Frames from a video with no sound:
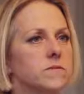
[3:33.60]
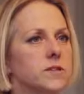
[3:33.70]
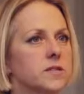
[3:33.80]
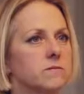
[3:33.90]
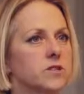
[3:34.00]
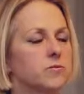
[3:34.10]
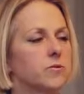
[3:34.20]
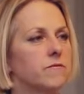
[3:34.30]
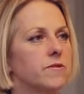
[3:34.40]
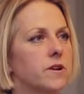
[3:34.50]
It's a much
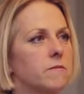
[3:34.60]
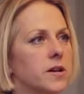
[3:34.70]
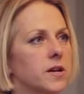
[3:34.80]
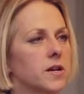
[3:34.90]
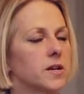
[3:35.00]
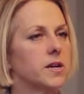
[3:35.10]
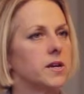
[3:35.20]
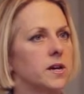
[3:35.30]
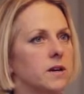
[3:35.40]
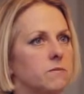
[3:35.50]
more
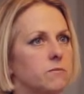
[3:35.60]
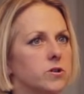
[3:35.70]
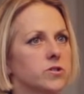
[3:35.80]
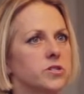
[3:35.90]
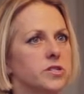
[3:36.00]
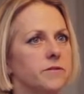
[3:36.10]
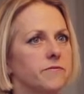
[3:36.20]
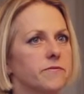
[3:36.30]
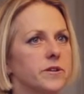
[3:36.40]
environmentally positive